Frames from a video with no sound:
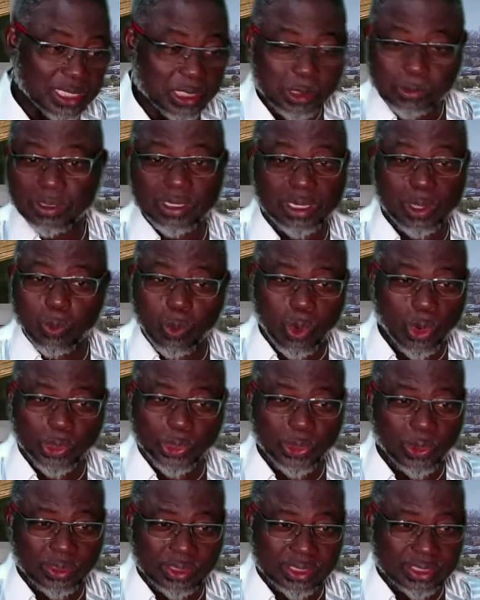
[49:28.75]
He's been a
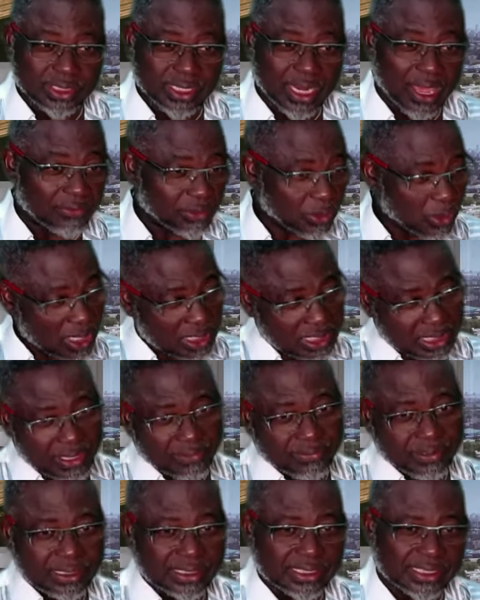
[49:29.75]
warrior all his life. You are
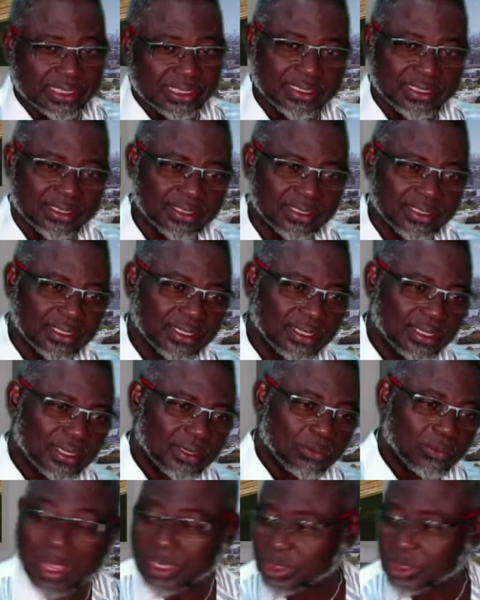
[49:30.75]
17.
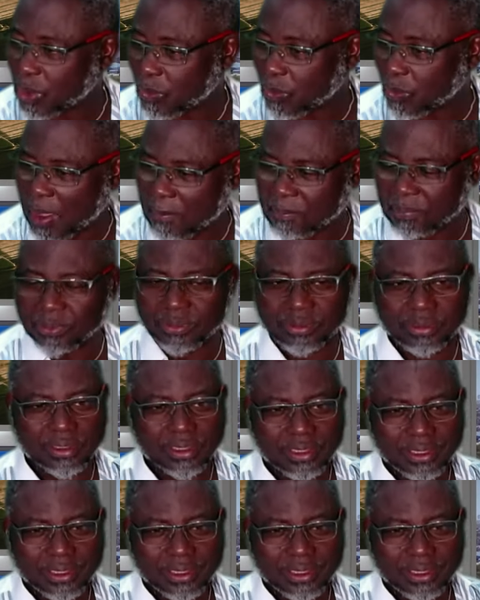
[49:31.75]
Where's your weapon?